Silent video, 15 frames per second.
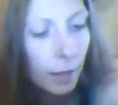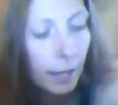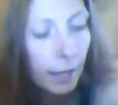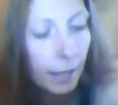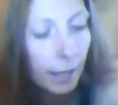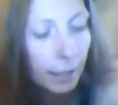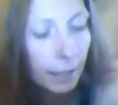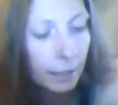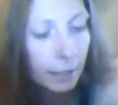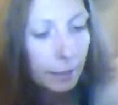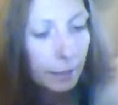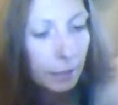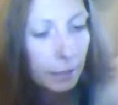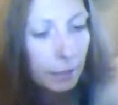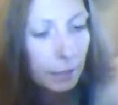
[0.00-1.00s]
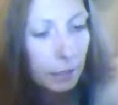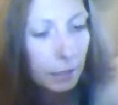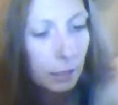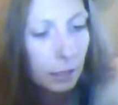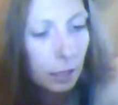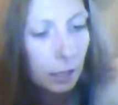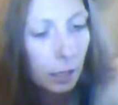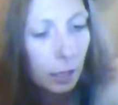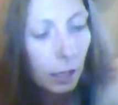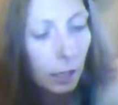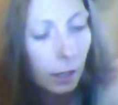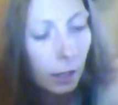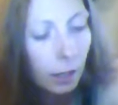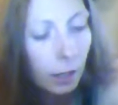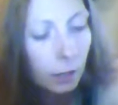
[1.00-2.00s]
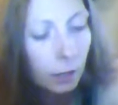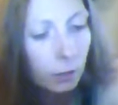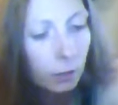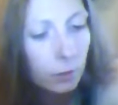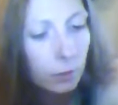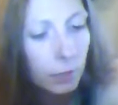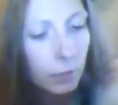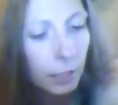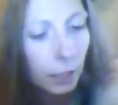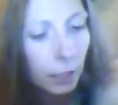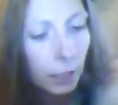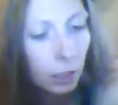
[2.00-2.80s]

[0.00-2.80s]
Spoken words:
And it looks like